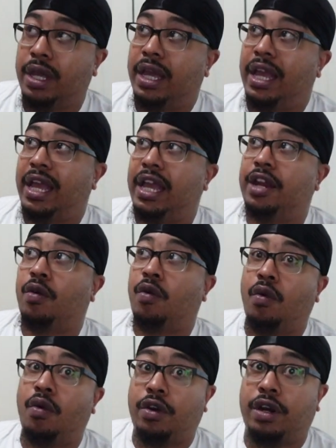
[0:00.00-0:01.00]
in
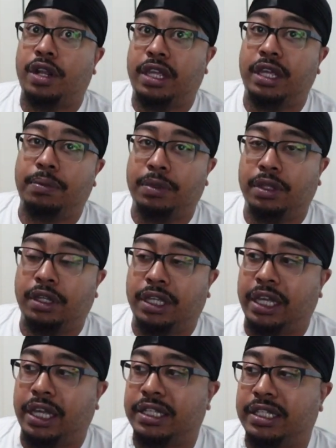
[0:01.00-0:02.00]
order to keep looking
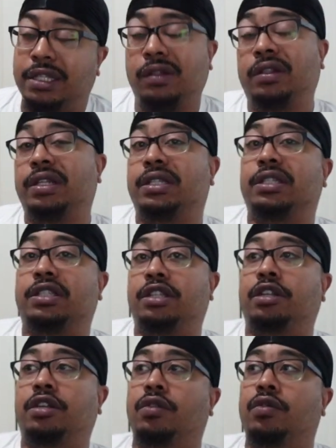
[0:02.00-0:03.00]
and still listen to
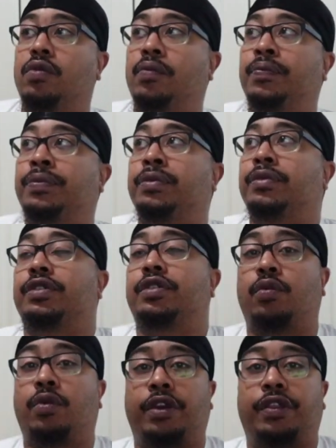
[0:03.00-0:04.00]
you, to
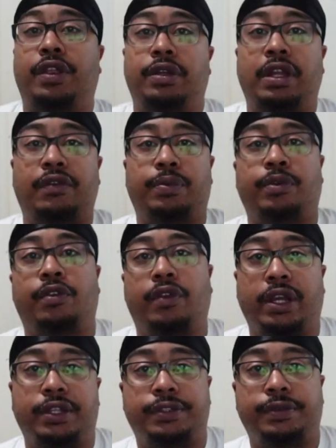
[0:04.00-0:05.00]
where they'll never progress.